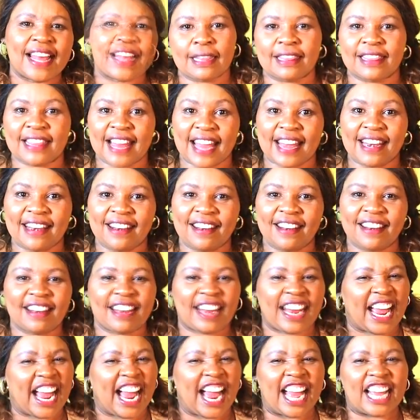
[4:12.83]
Then
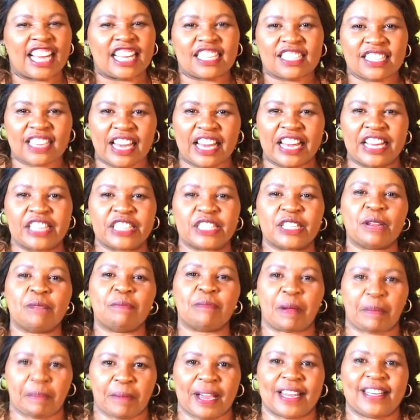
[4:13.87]
I changed
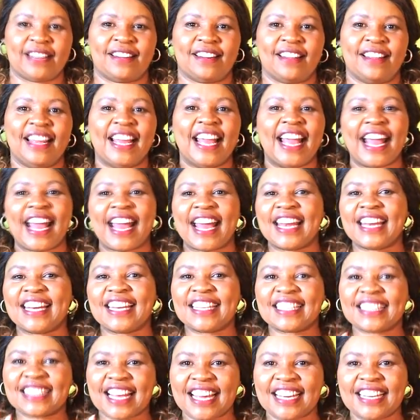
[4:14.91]
my mind and
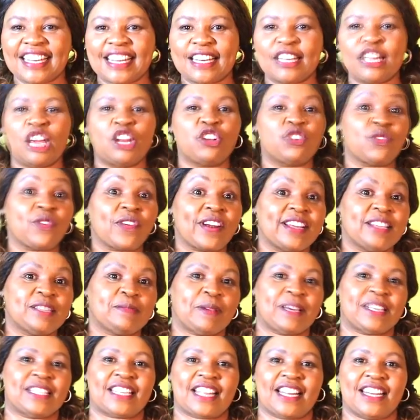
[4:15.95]
decided to raise
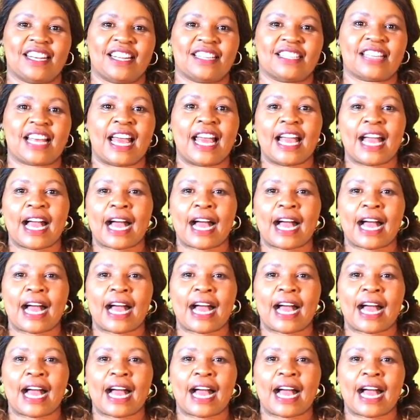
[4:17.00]
my standards.